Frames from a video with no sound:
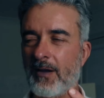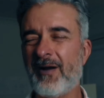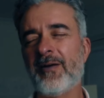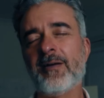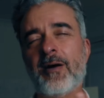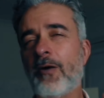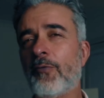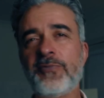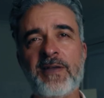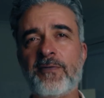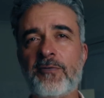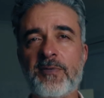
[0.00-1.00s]
will
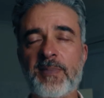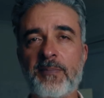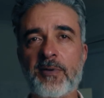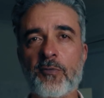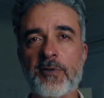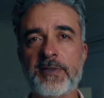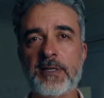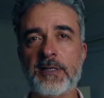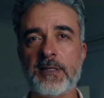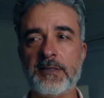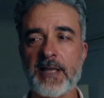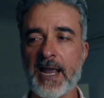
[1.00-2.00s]
never remember what
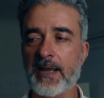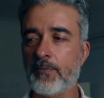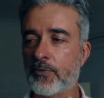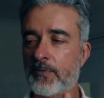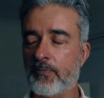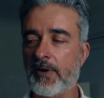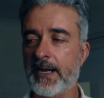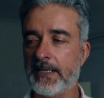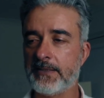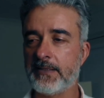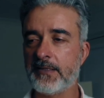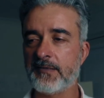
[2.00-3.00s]
the name or the
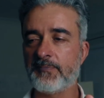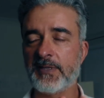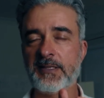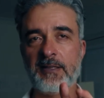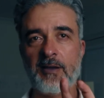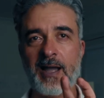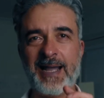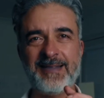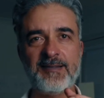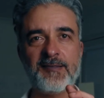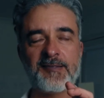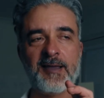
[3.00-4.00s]
brand is, but I
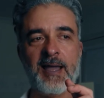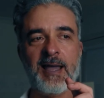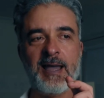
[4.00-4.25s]
had this